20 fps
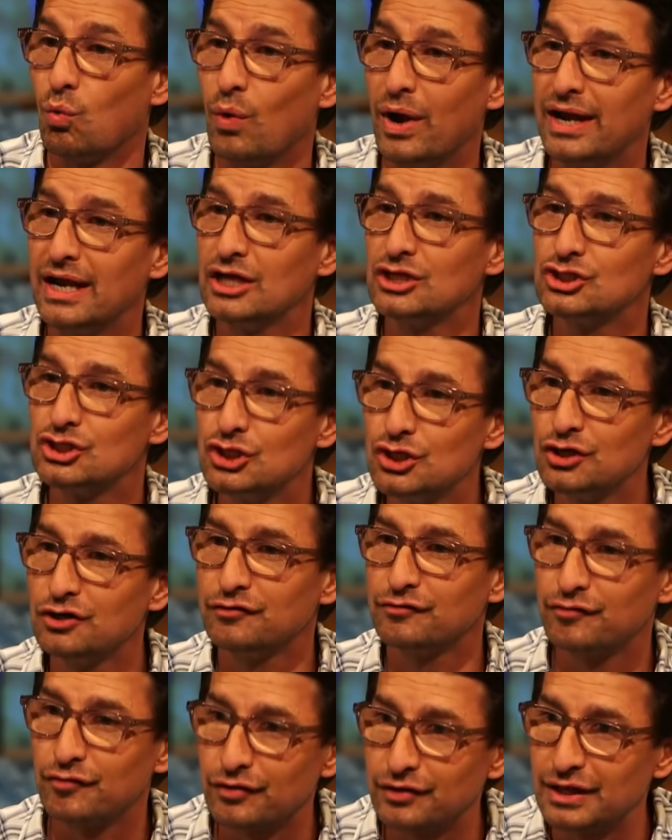When it's good
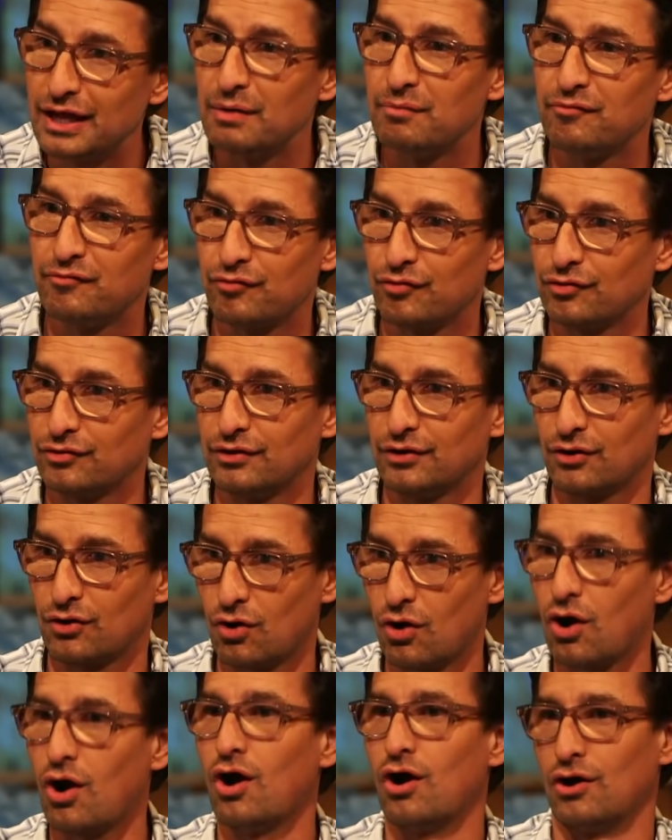for them, for their
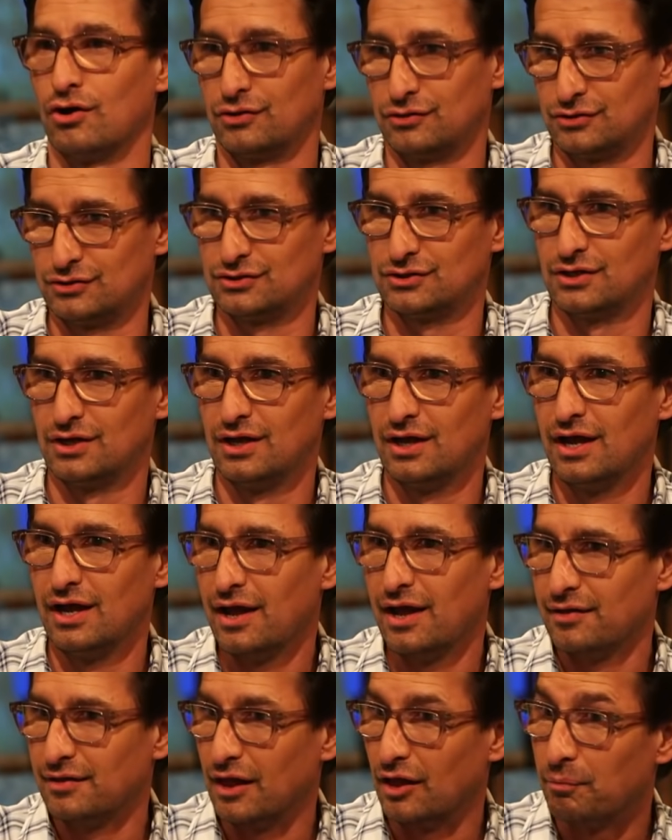cause,
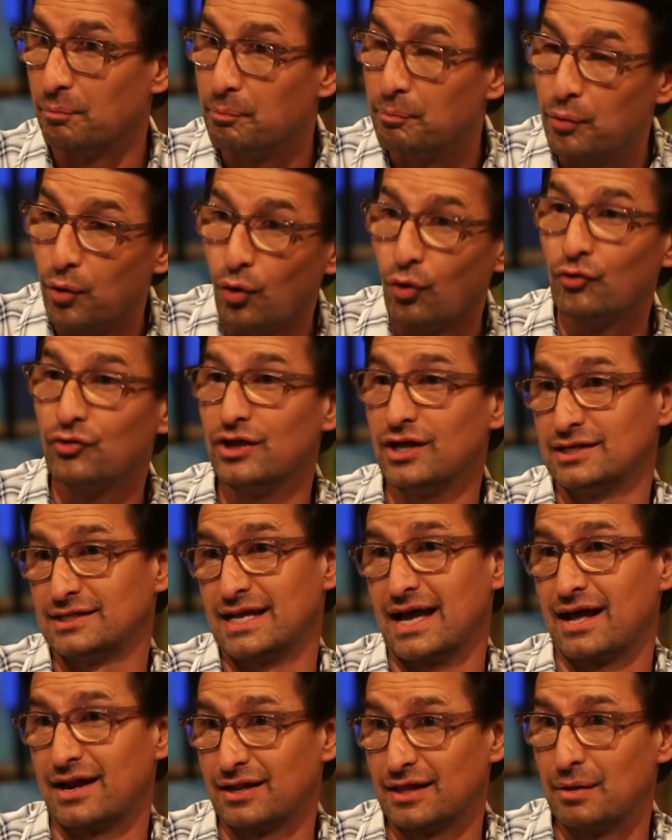they'll pull this
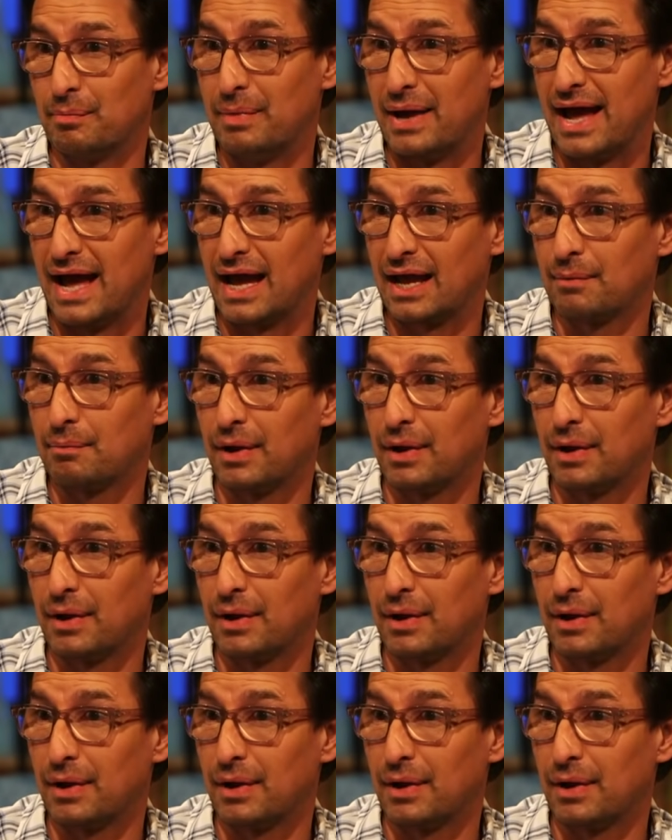out of the bag.